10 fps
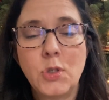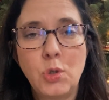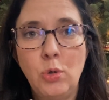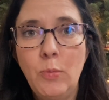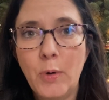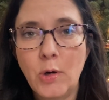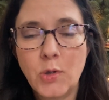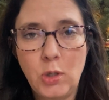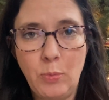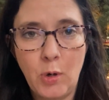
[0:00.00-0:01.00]
Super,
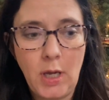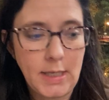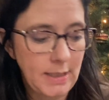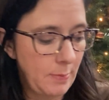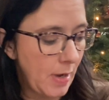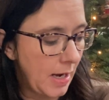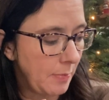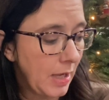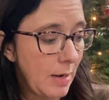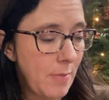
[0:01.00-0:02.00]
super easy. But
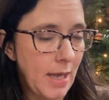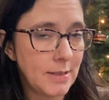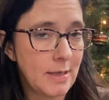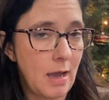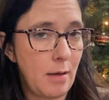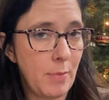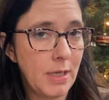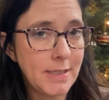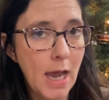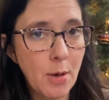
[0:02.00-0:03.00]
I'm going to make some
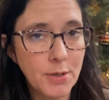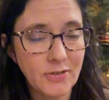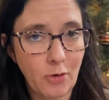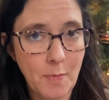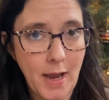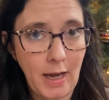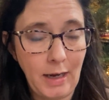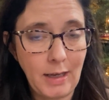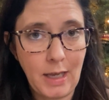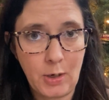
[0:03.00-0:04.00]
towels for
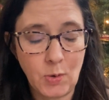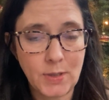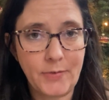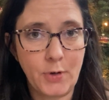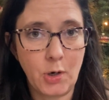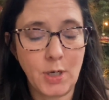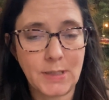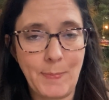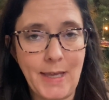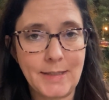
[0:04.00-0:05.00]
my kiddos for
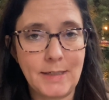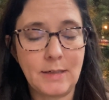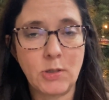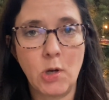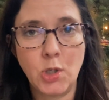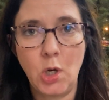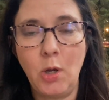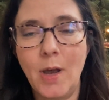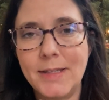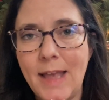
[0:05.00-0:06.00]
Christmas. And so I'll show
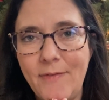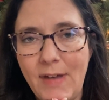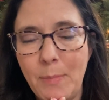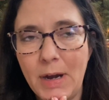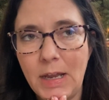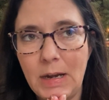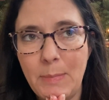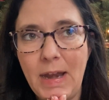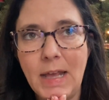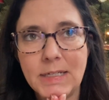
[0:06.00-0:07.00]
you guys that fabric in a
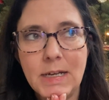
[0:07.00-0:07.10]
minute.